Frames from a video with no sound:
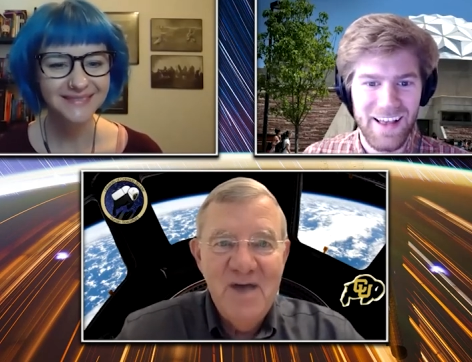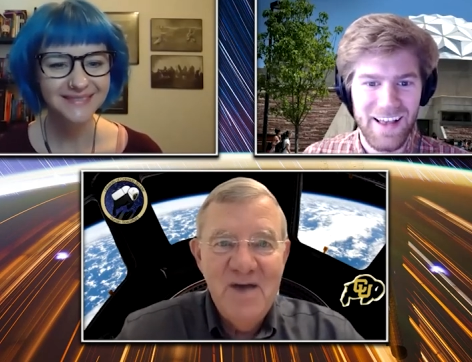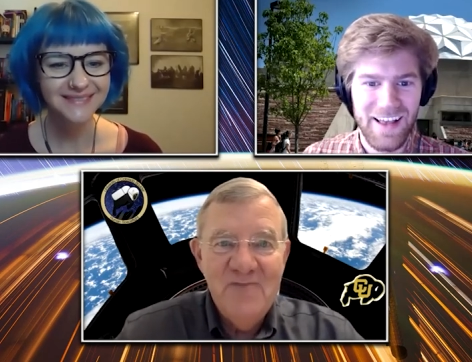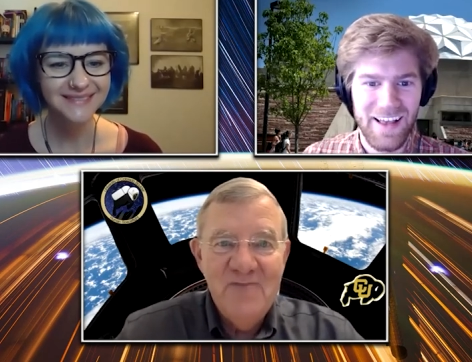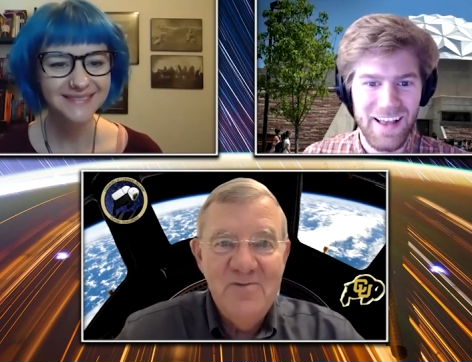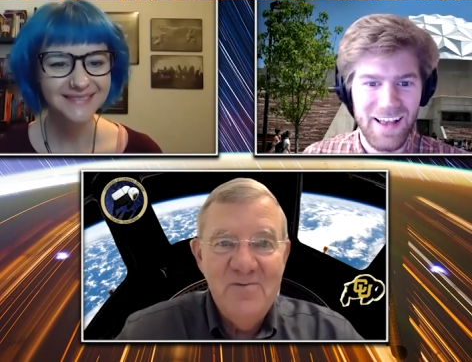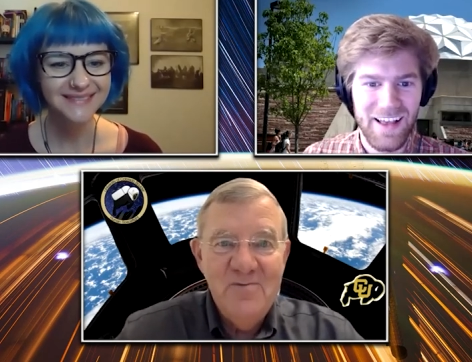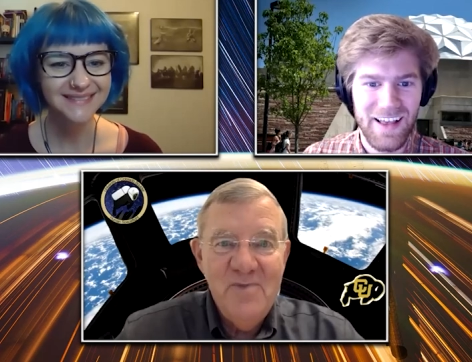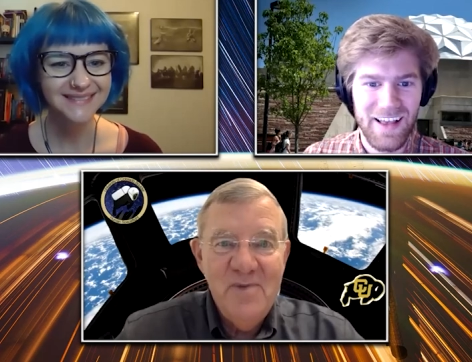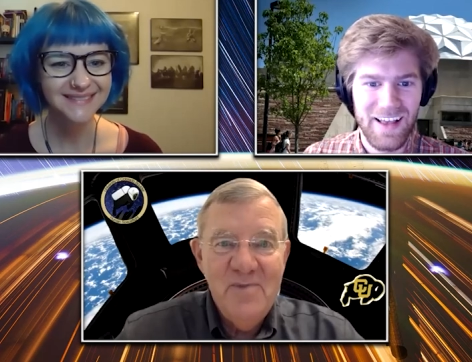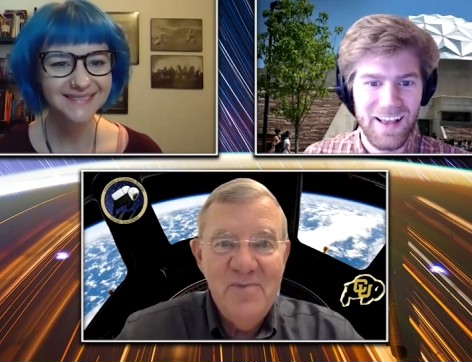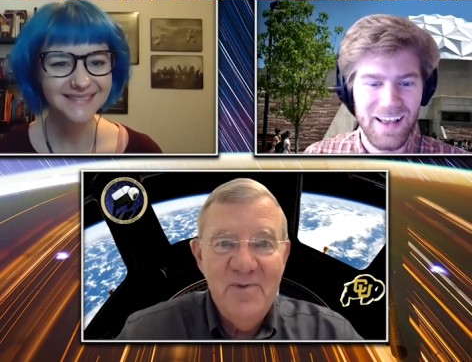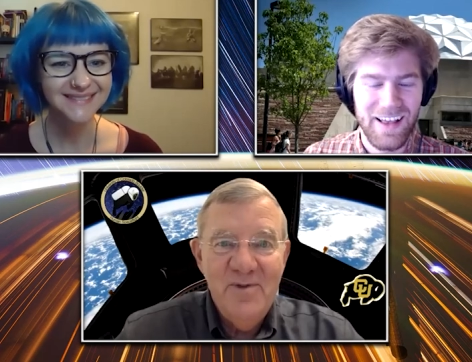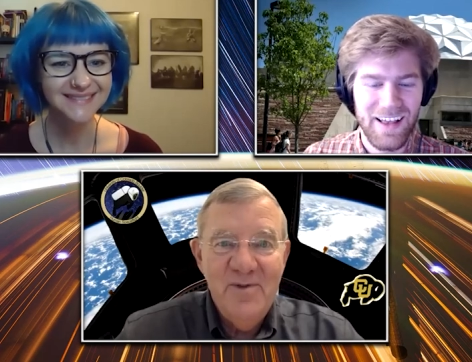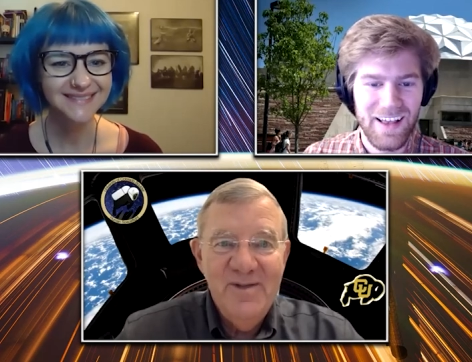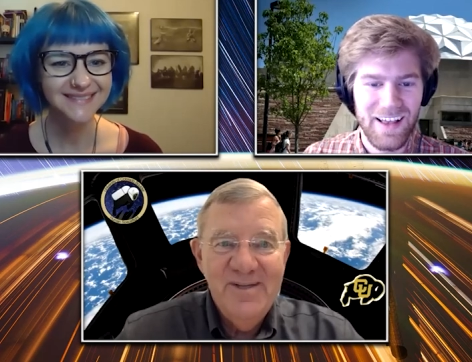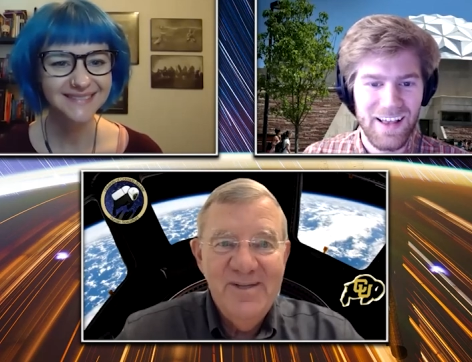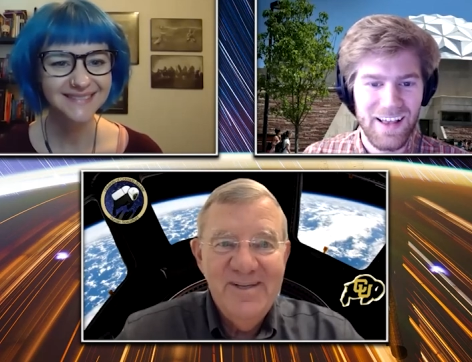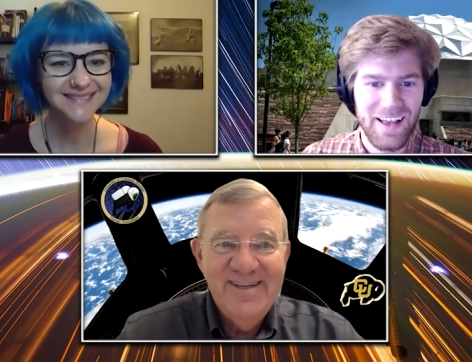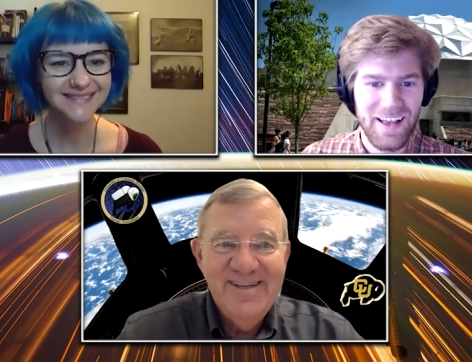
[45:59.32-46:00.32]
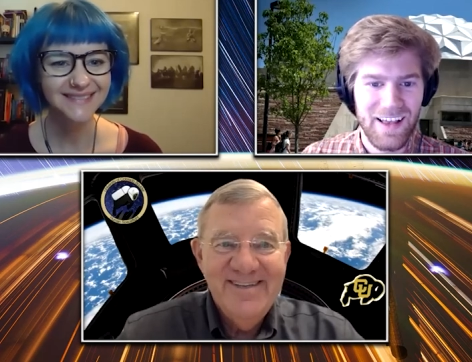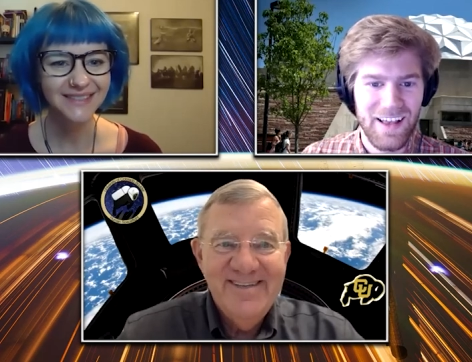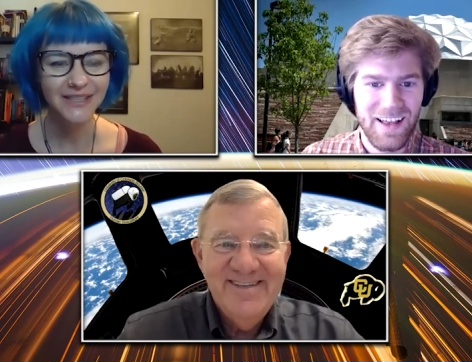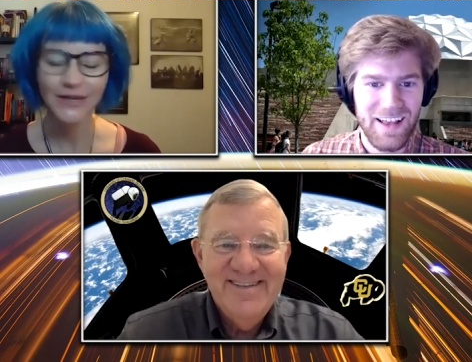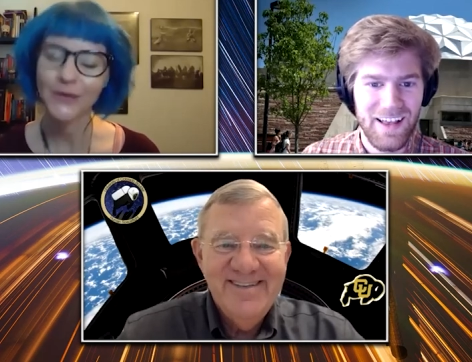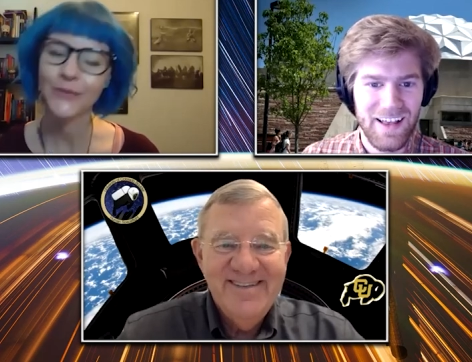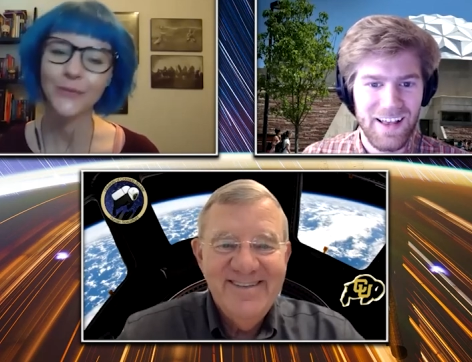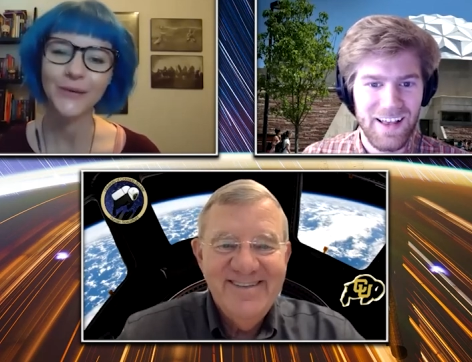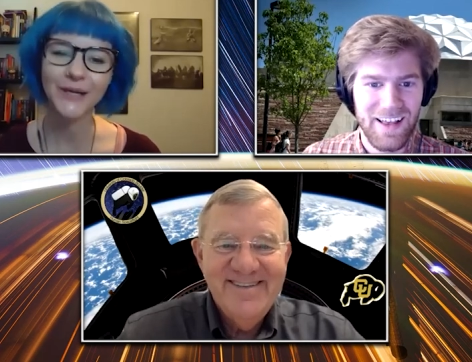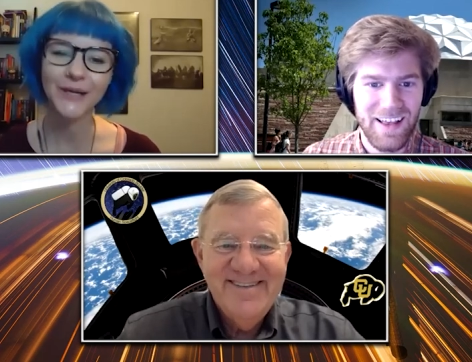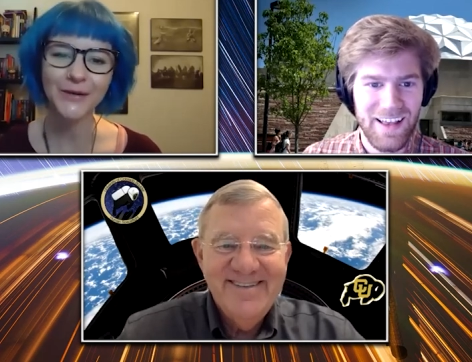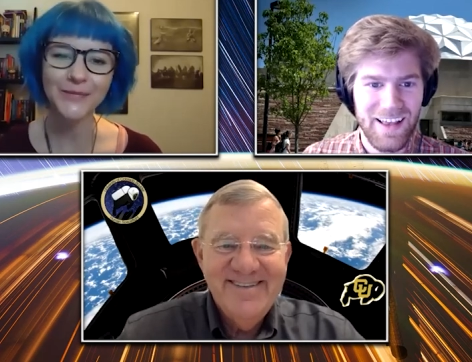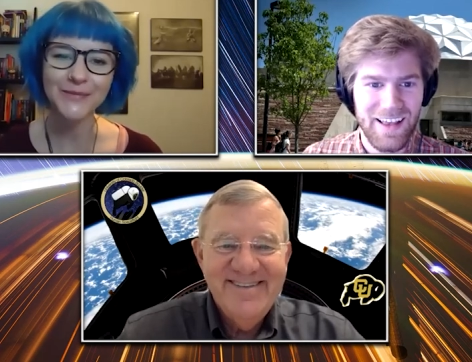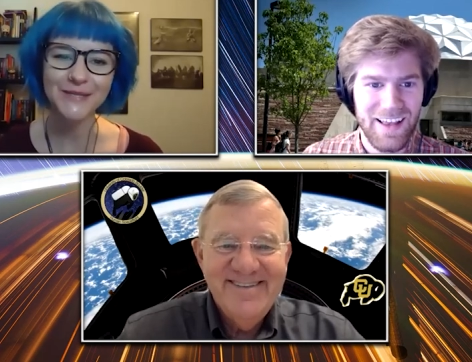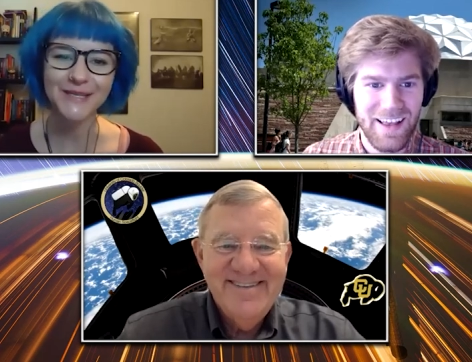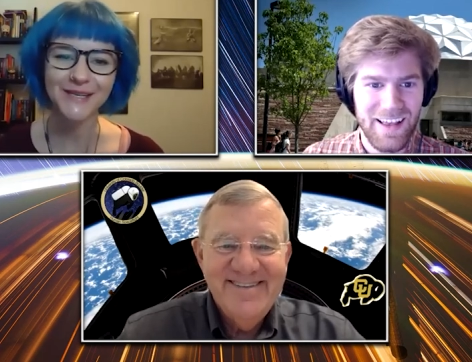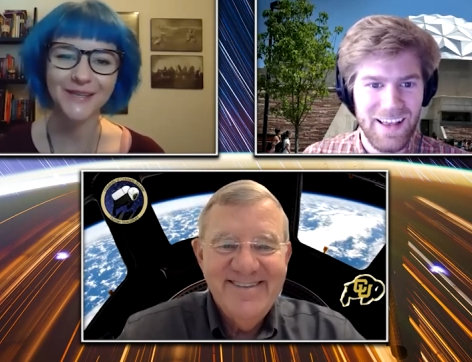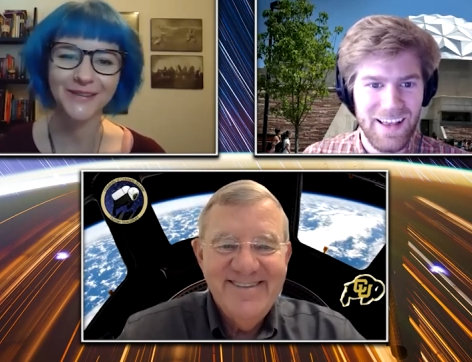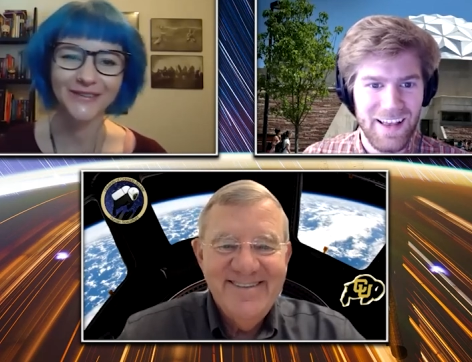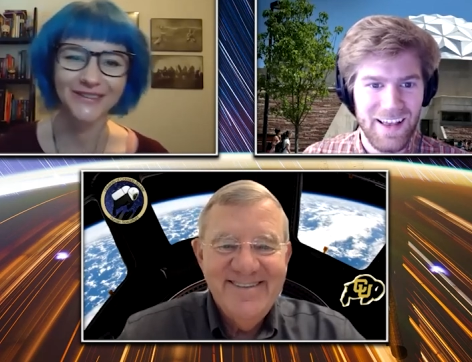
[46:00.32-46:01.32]
Speaker 1: a few people.
Speaker 2: We hope
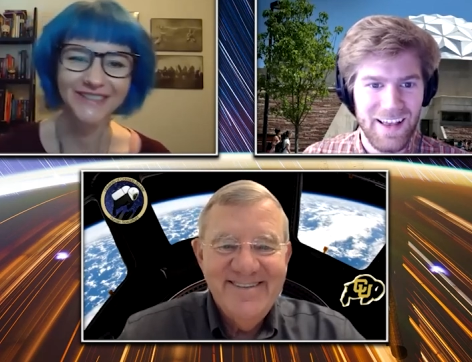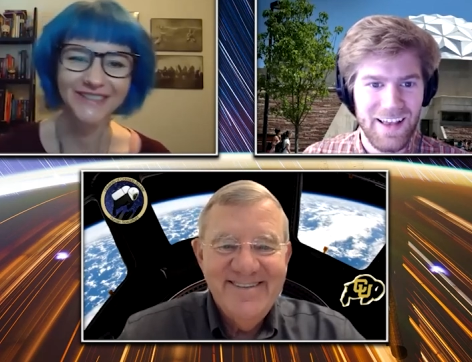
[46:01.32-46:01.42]
so.